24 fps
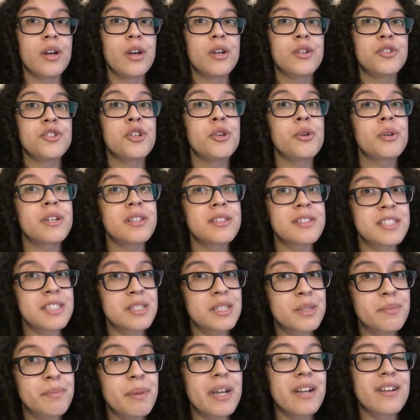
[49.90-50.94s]
to
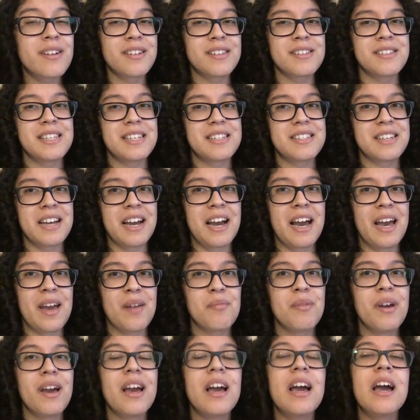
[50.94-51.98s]
conspiracy
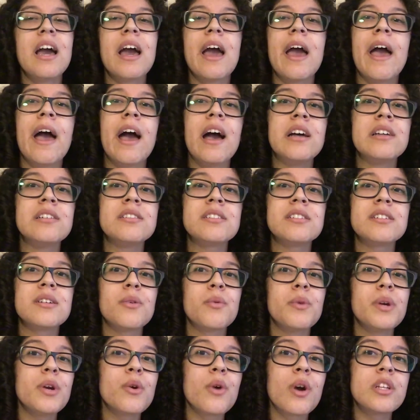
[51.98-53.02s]
time, and
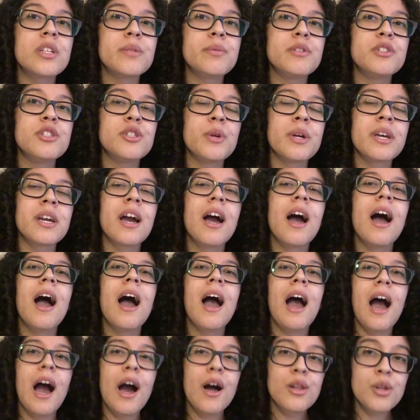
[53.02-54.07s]
we are going to be doing
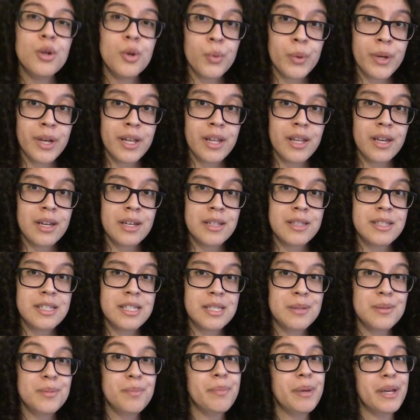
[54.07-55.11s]
Halloween
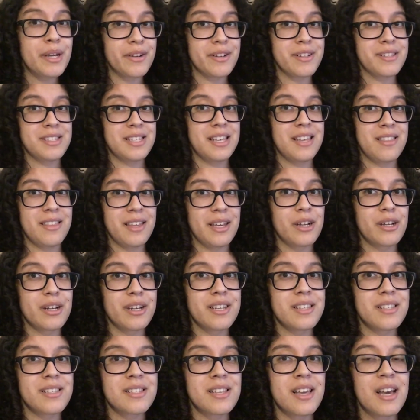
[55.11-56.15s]
conspiracy
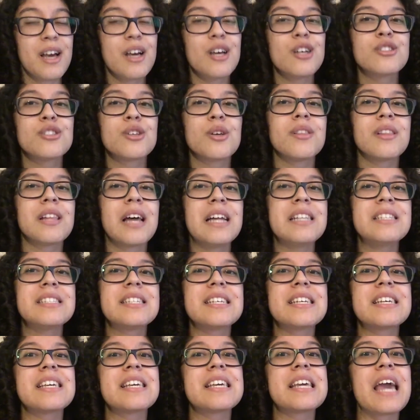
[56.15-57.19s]
theories. So let's
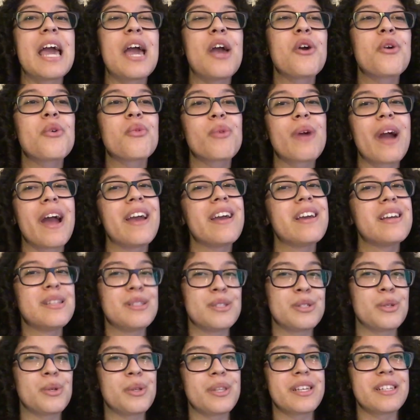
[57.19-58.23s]
get right
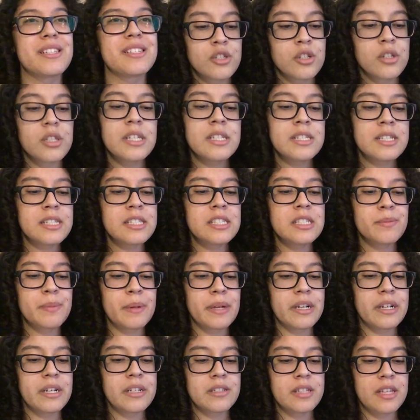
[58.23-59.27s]
into this. So this
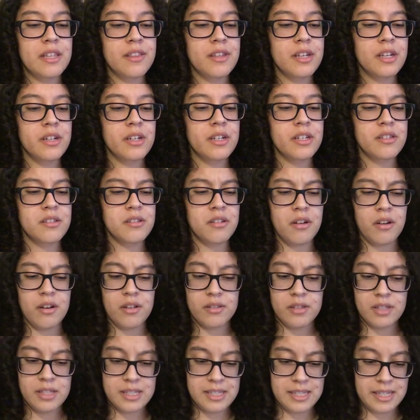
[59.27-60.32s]
conspiracy theory is
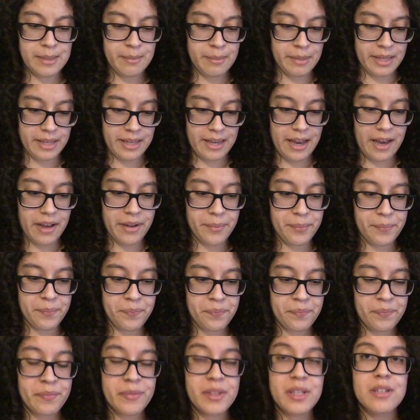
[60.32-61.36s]
called the demon cat.
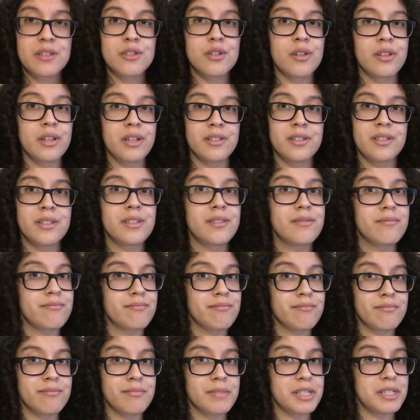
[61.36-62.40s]
So let's
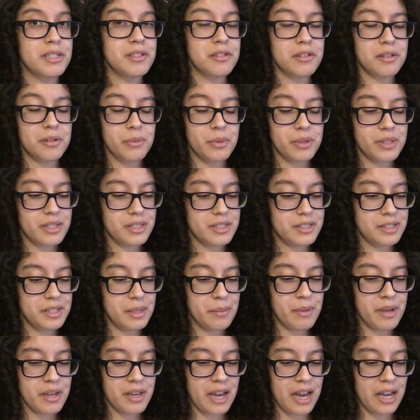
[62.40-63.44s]
look what this
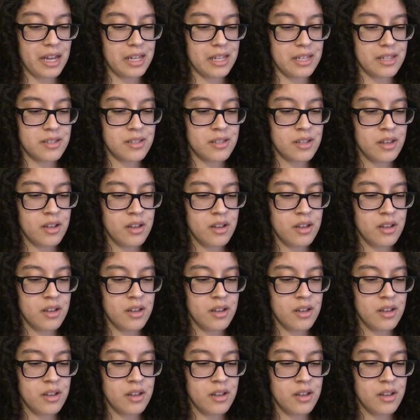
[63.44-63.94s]
demon cat is.